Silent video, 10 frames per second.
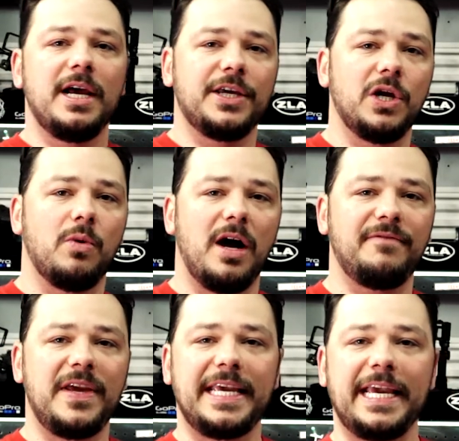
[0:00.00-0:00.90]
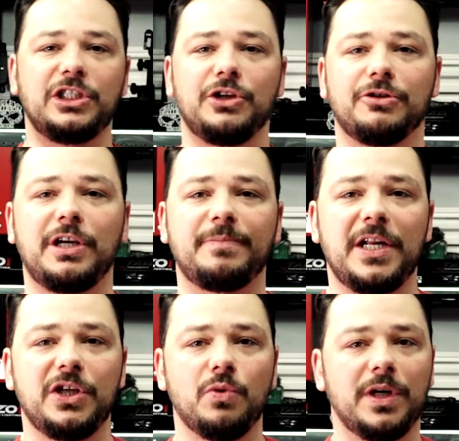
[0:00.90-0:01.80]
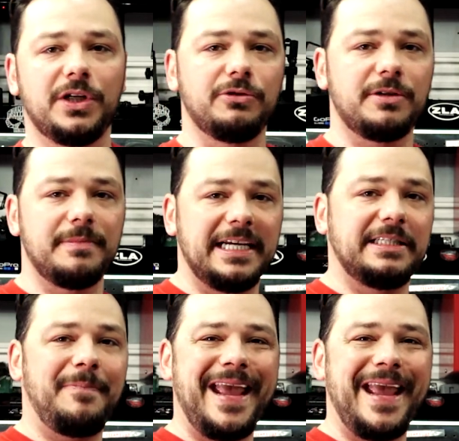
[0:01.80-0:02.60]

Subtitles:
you know, on vacation or something and you want to do some nice